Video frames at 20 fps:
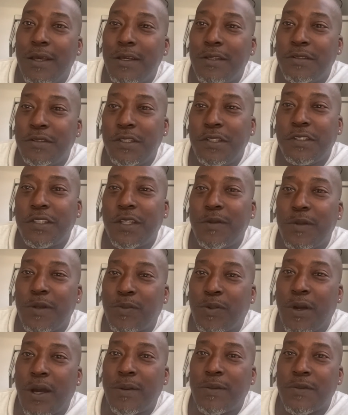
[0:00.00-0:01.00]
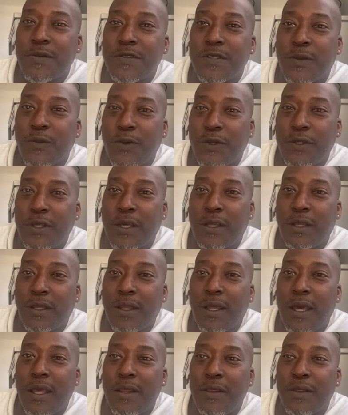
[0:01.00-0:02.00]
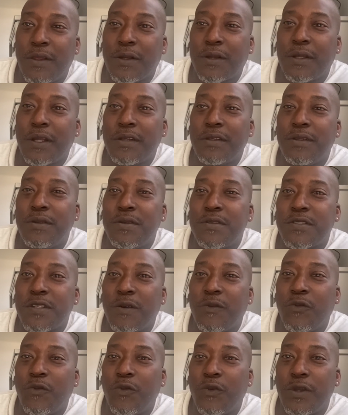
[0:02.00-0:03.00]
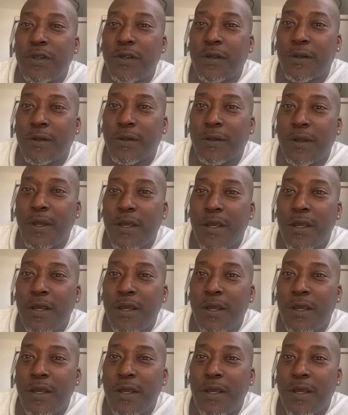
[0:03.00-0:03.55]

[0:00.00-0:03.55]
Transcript: She's going to be a problem somewhere down the line. They're going to have to do something with her.